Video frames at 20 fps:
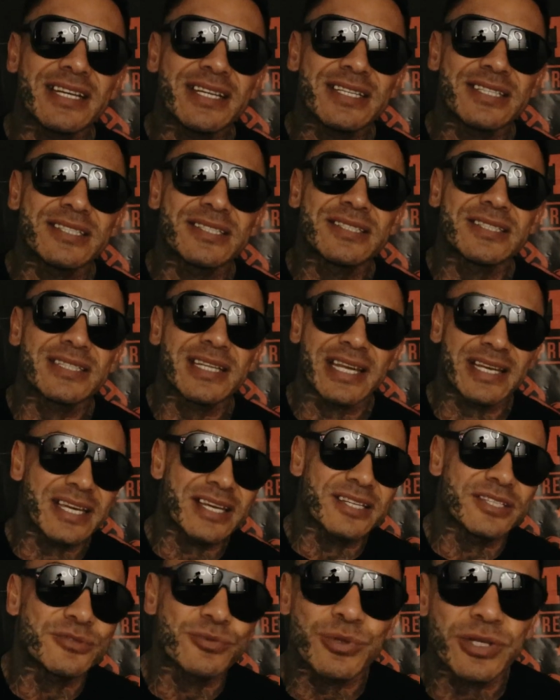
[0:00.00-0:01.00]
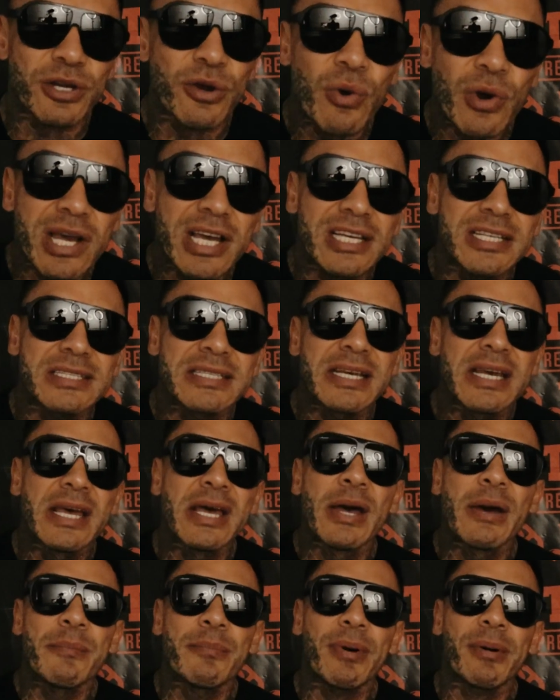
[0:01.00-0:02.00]
it is like his request,
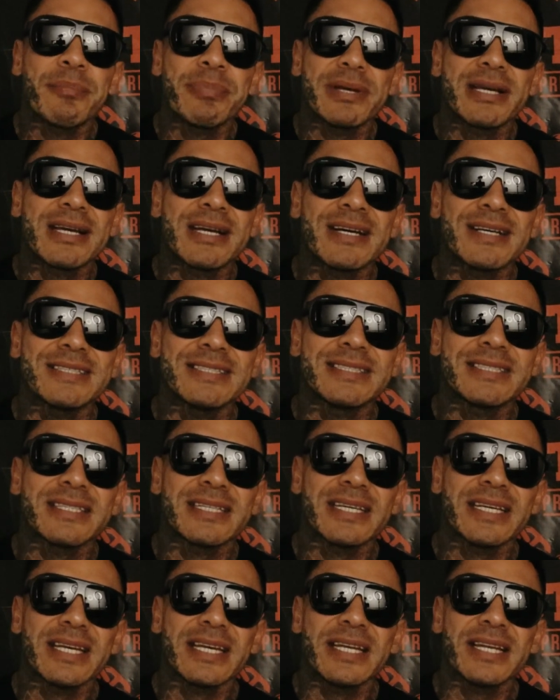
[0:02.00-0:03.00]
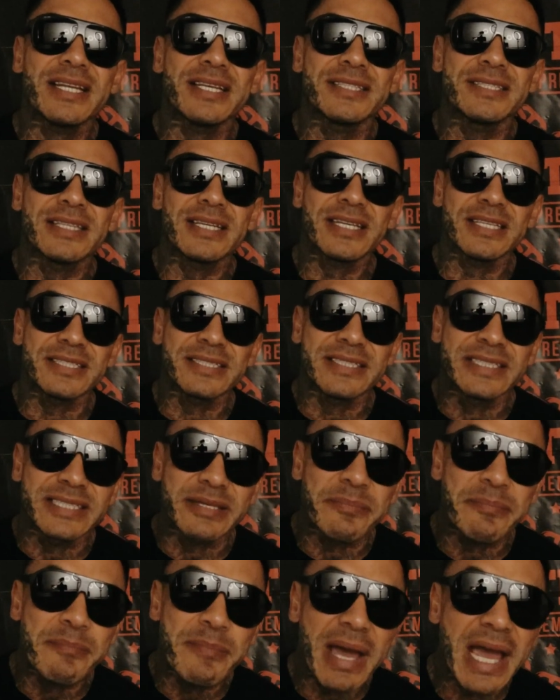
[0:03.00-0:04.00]
but because it is his
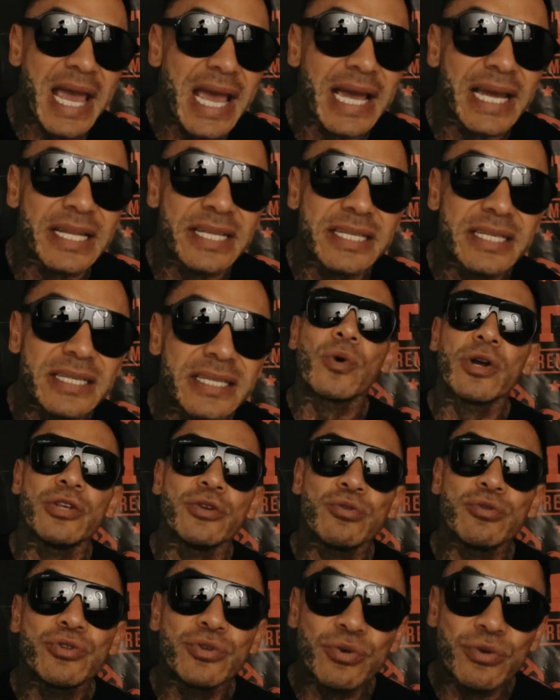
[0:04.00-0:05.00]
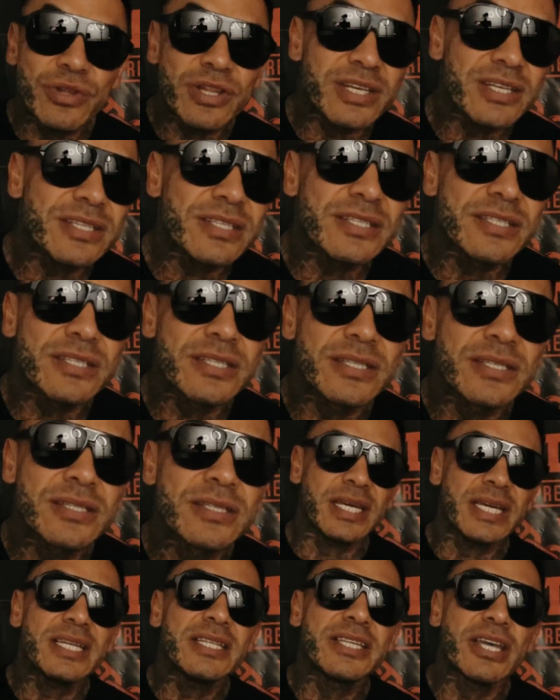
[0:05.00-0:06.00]
demand. When you do this,
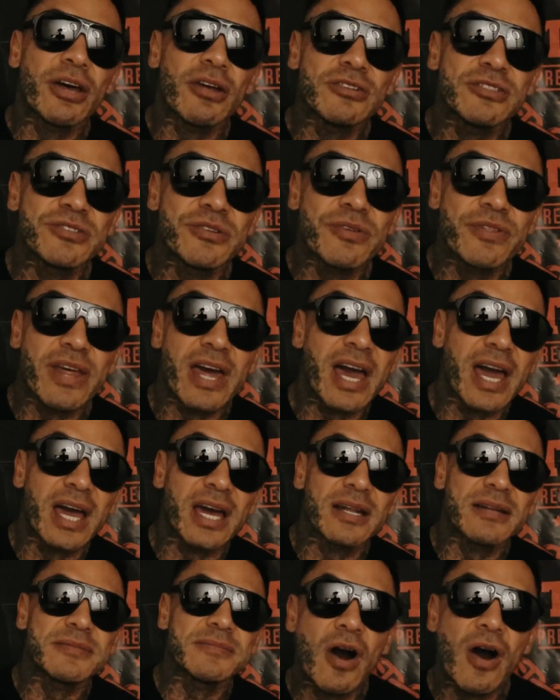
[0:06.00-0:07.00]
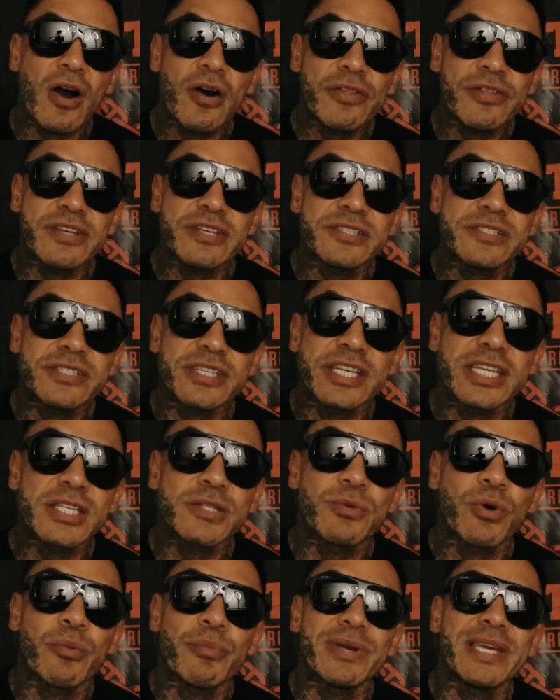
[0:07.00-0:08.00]
he tells you that all these
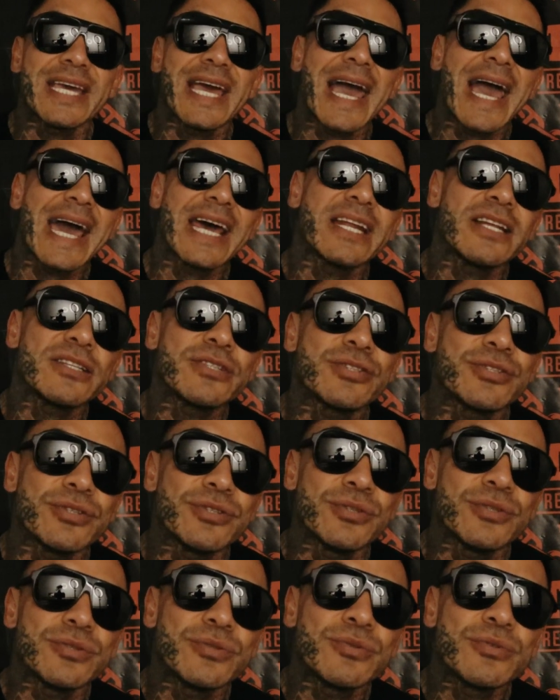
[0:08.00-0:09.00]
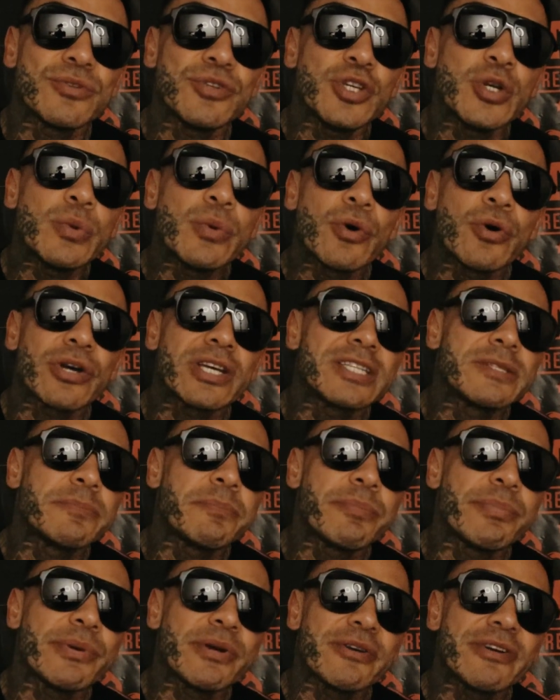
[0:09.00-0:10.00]
things will be added to you. You will
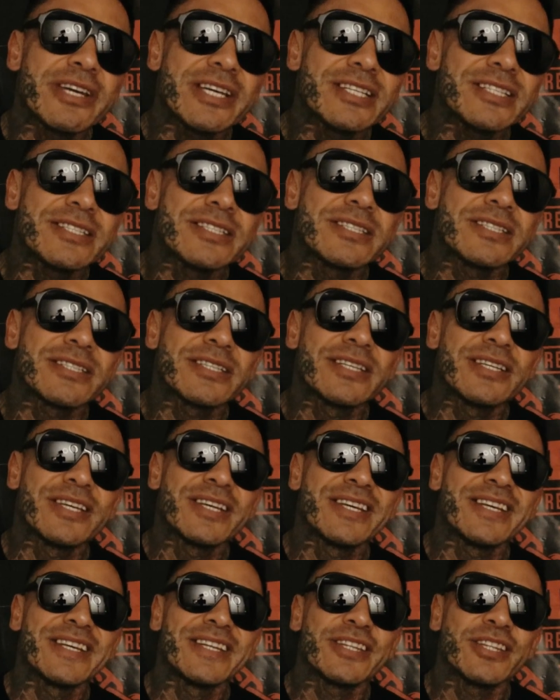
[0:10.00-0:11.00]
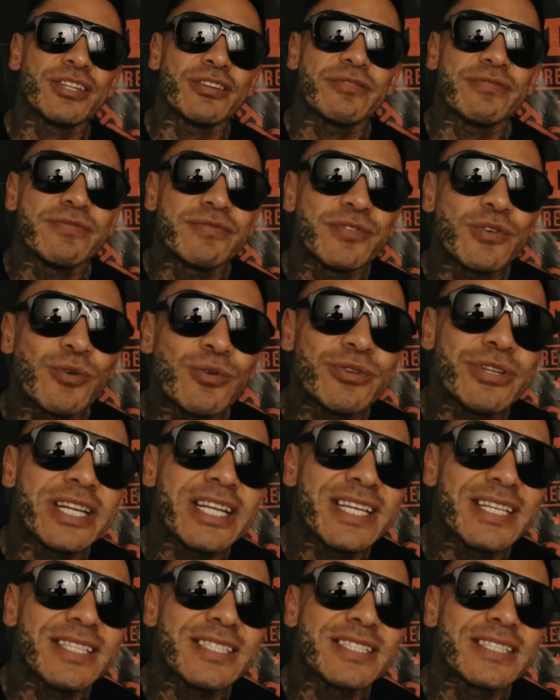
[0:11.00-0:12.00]
experience the
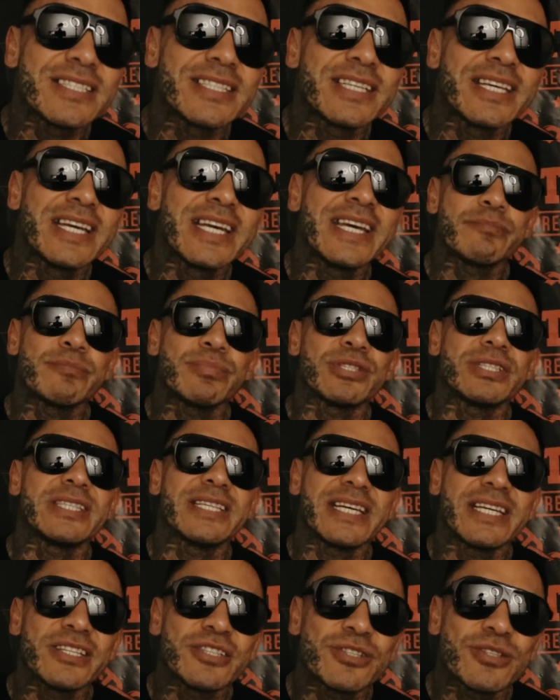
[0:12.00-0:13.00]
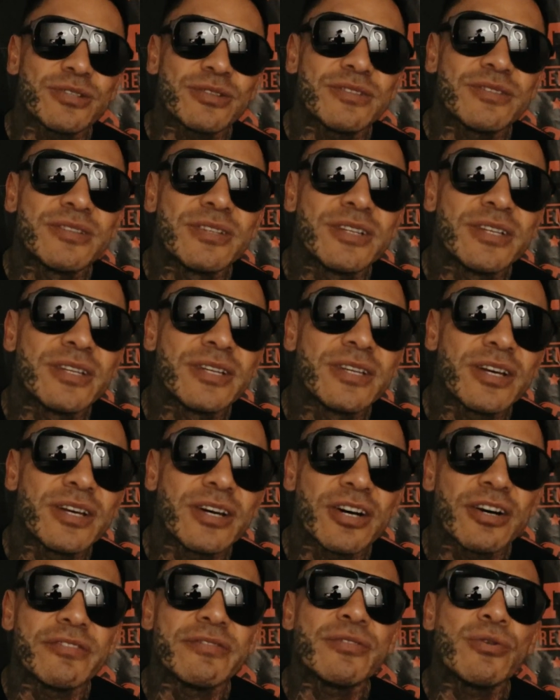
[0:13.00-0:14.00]
fullness potential
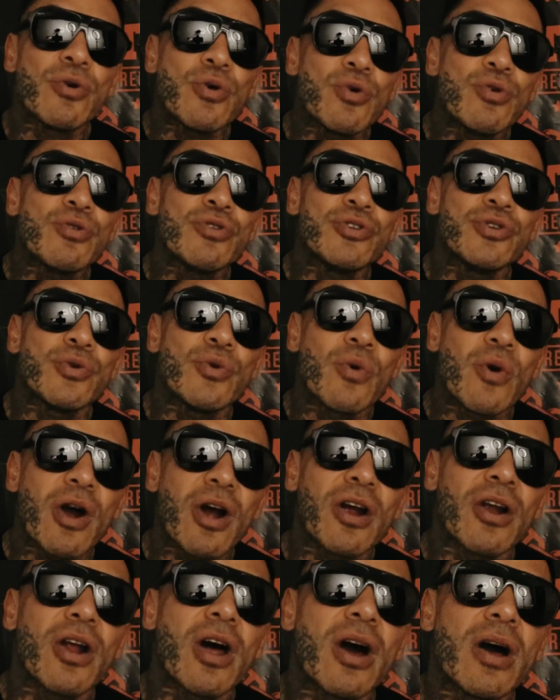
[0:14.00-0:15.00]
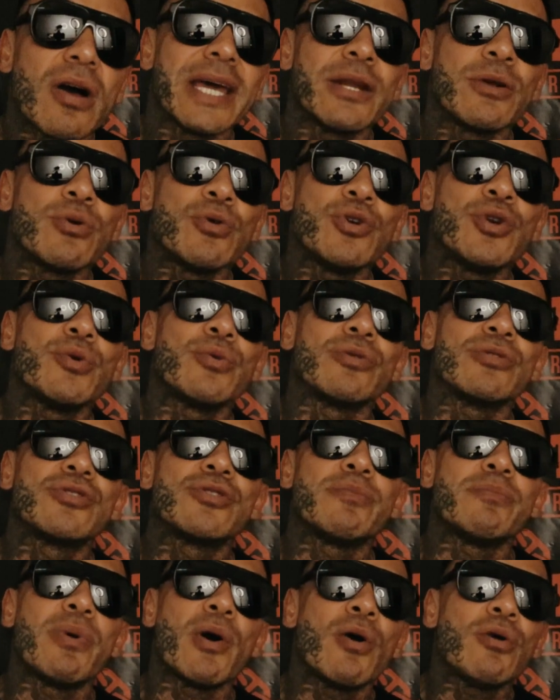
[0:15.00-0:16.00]
of who you are and who you were
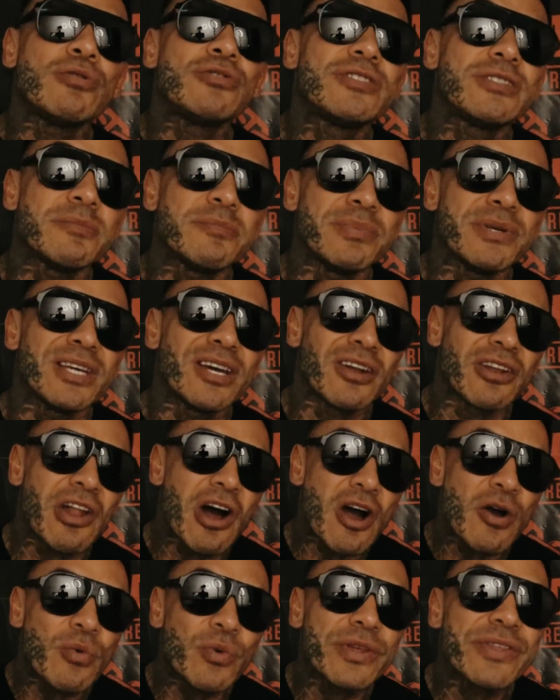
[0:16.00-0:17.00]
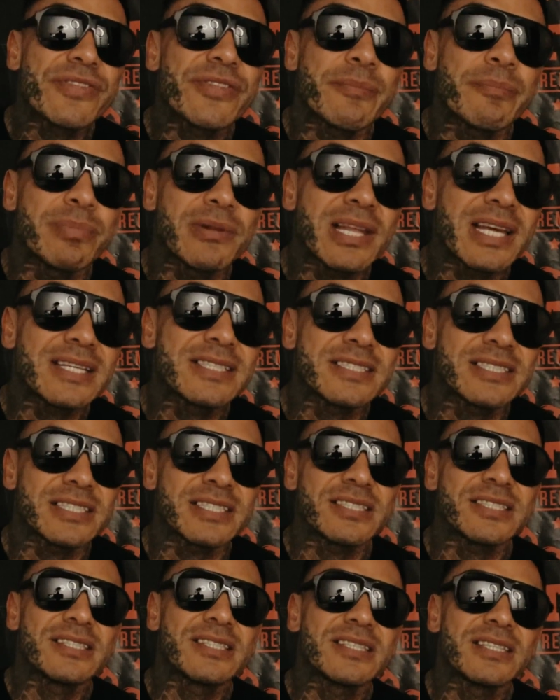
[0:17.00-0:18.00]
supposed to be, along with the
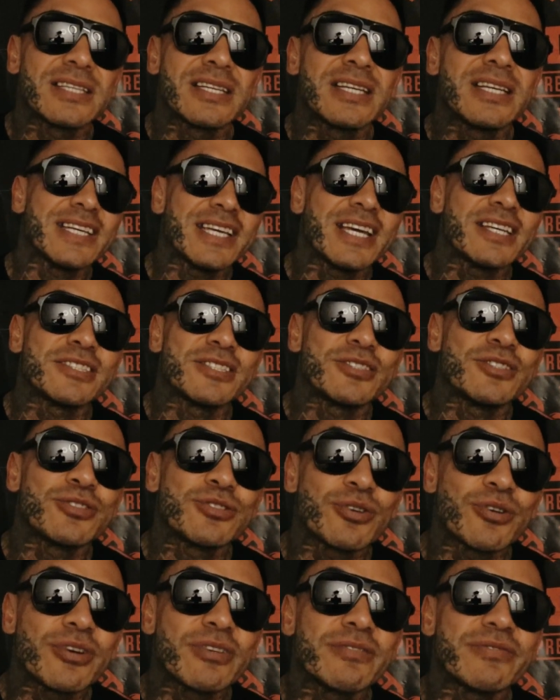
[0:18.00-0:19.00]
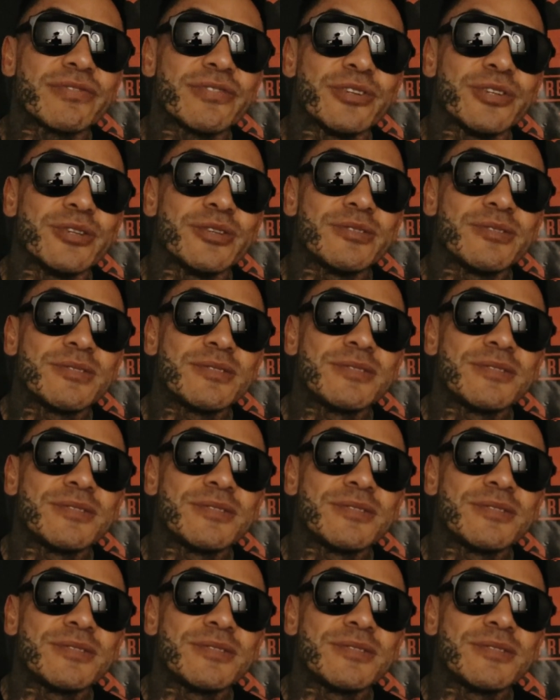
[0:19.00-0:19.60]
blessings he has in store for you.